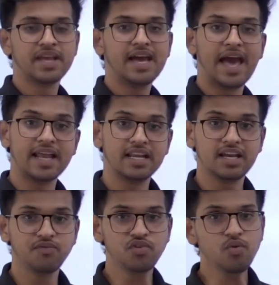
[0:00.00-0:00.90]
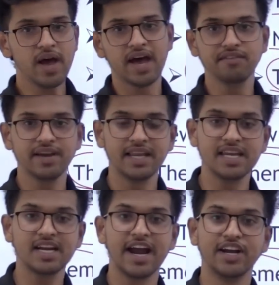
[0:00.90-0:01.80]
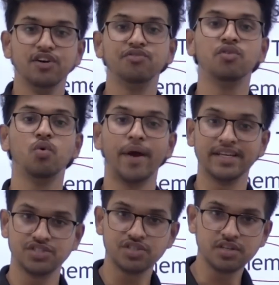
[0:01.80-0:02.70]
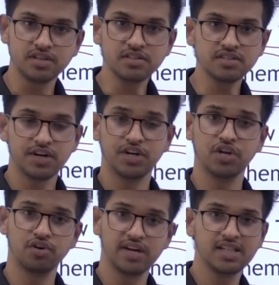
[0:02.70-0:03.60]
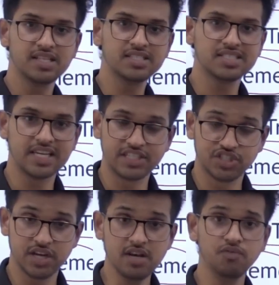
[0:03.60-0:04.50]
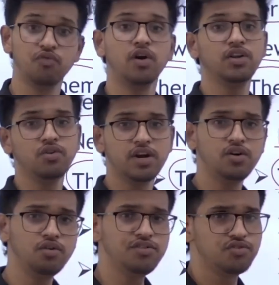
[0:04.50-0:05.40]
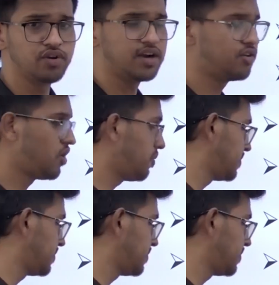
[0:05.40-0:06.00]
And if you have any kind of questions during this session, what you can do is you can drop